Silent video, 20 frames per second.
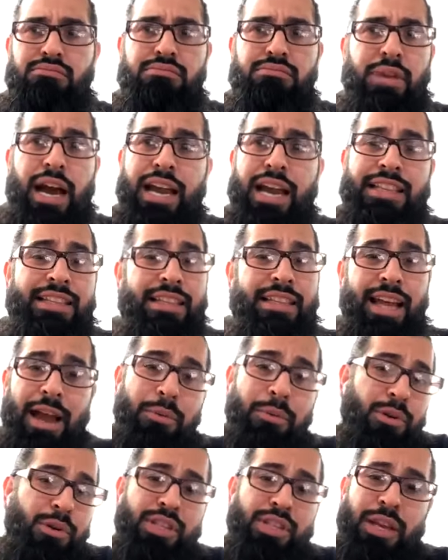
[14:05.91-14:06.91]
I, I
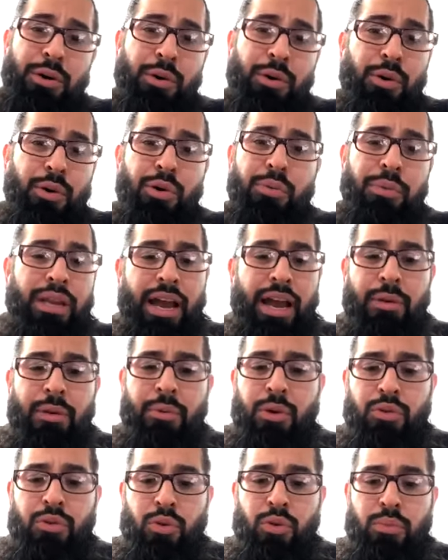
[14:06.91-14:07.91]
would stay home and I would
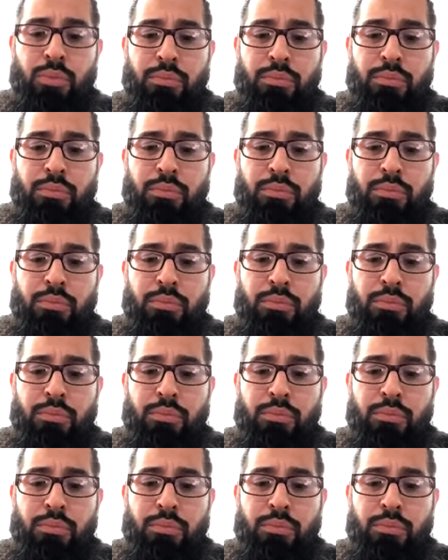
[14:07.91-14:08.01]
do